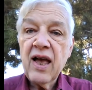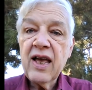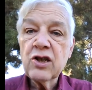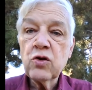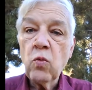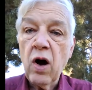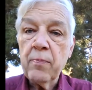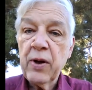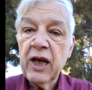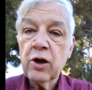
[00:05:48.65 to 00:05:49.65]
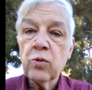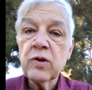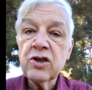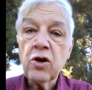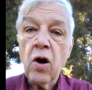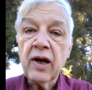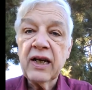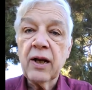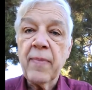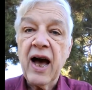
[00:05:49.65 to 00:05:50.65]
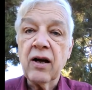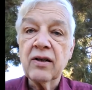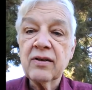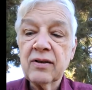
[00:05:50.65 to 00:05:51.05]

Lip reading: as to what Peter was talking about.